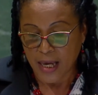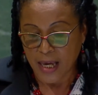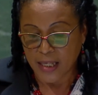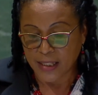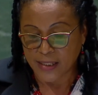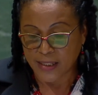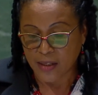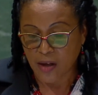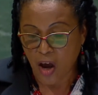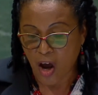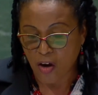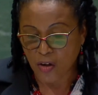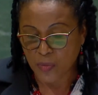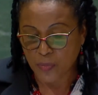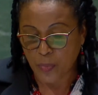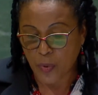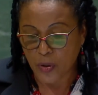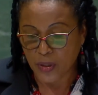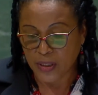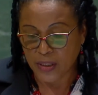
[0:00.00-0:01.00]
its
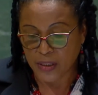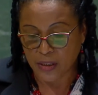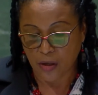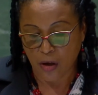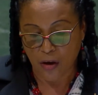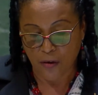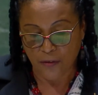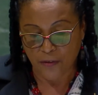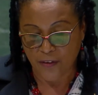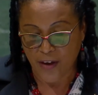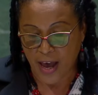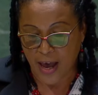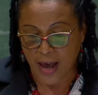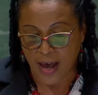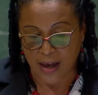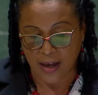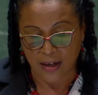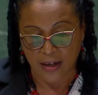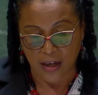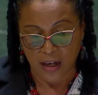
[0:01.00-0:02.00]
outputs so
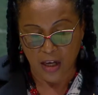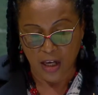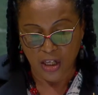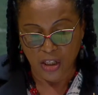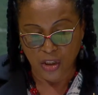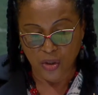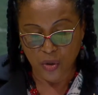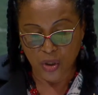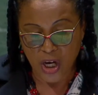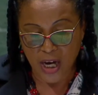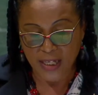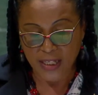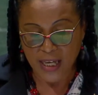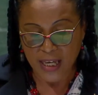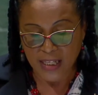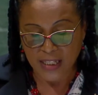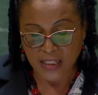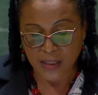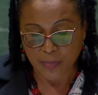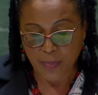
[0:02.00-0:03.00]
far do not
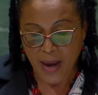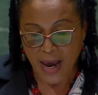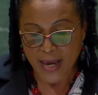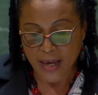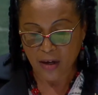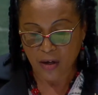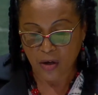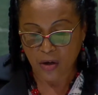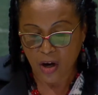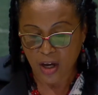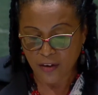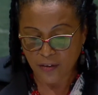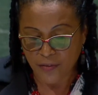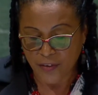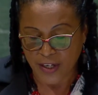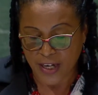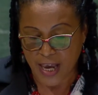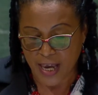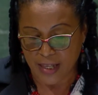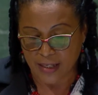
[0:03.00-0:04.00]
inspire
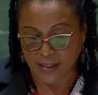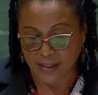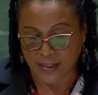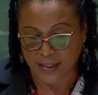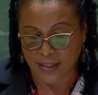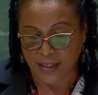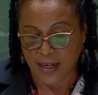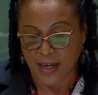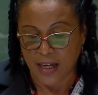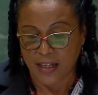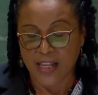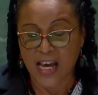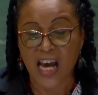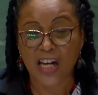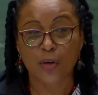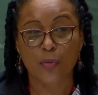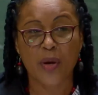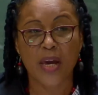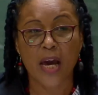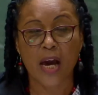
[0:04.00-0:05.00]
confidence
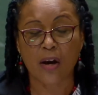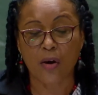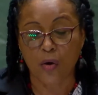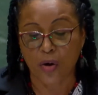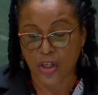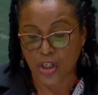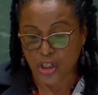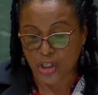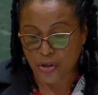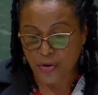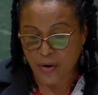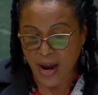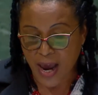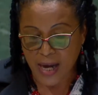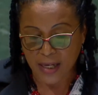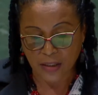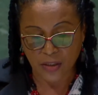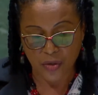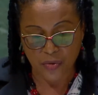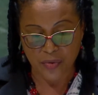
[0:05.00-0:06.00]
that we are on
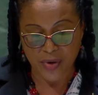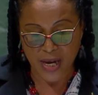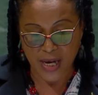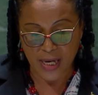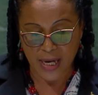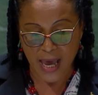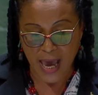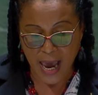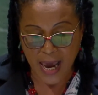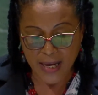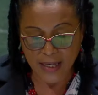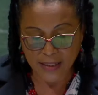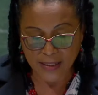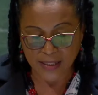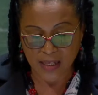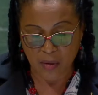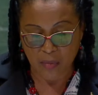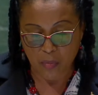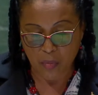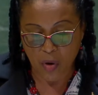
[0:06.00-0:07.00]
track to realize
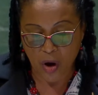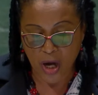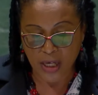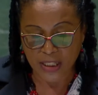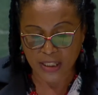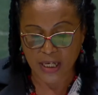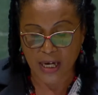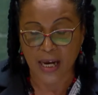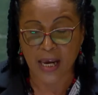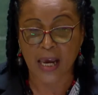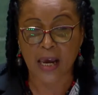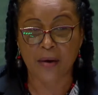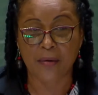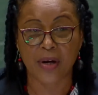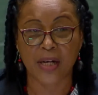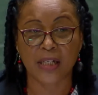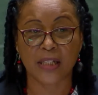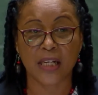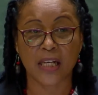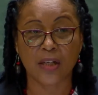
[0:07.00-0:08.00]
the much
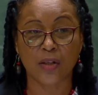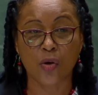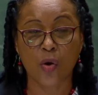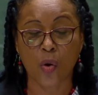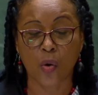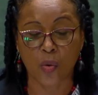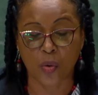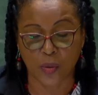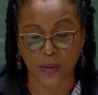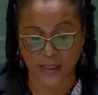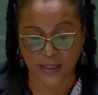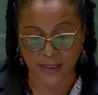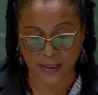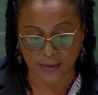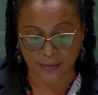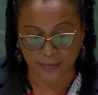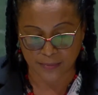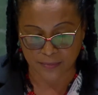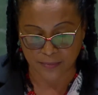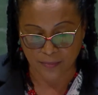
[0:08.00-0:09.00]
heralded
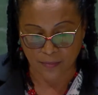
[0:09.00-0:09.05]
goals.